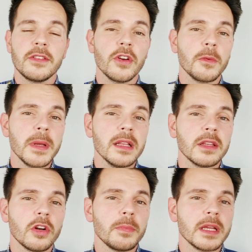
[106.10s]
It took me a
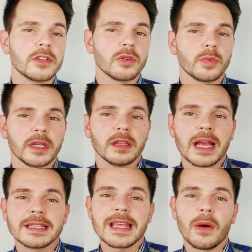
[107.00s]
little bit to
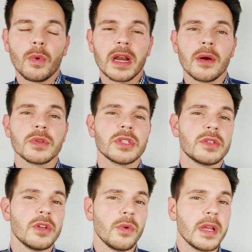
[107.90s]
realize that what I was
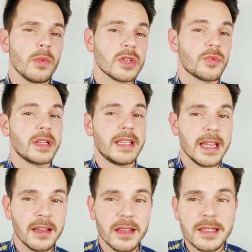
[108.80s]
doing was
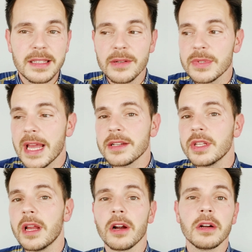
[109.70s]
ridiculous and it was
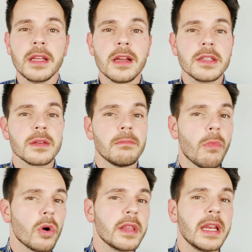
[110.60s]
actually hurting us
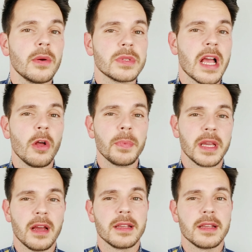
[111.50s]
more than it was helping